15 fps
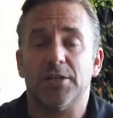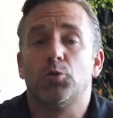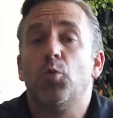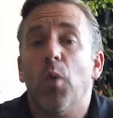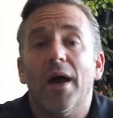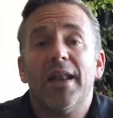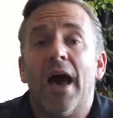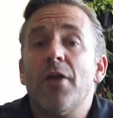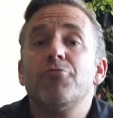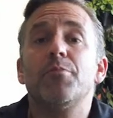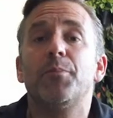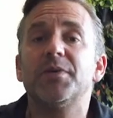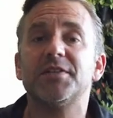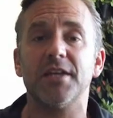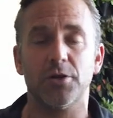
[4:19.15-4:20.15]
It's
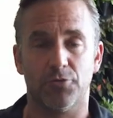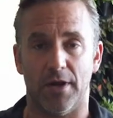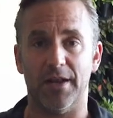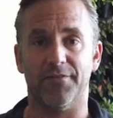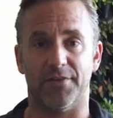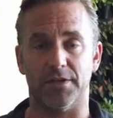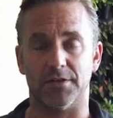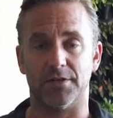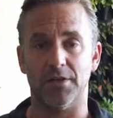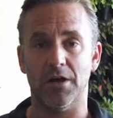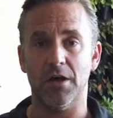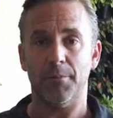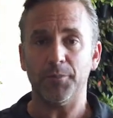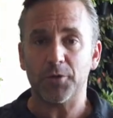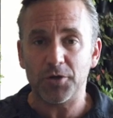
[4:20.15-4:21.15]
100% relevant
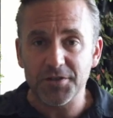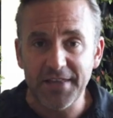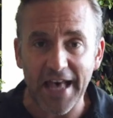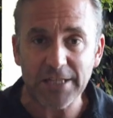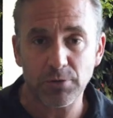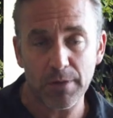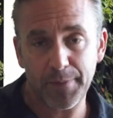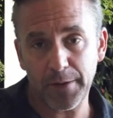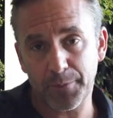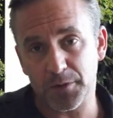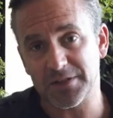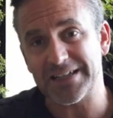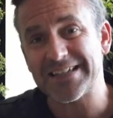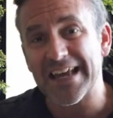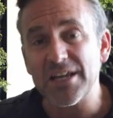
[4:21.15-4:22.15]
because that's where
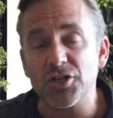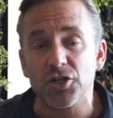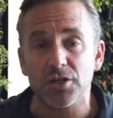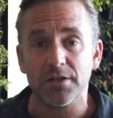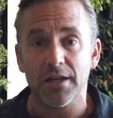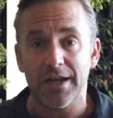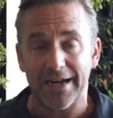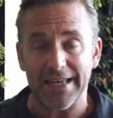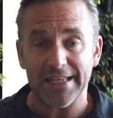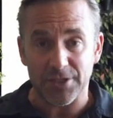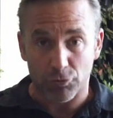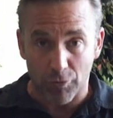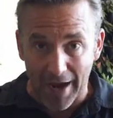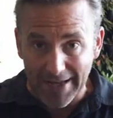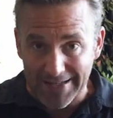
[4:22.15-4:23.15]
people's attention
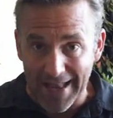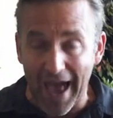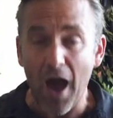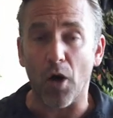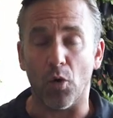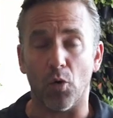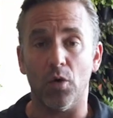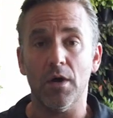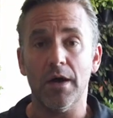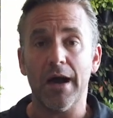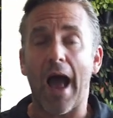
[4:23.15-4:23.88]
is right now.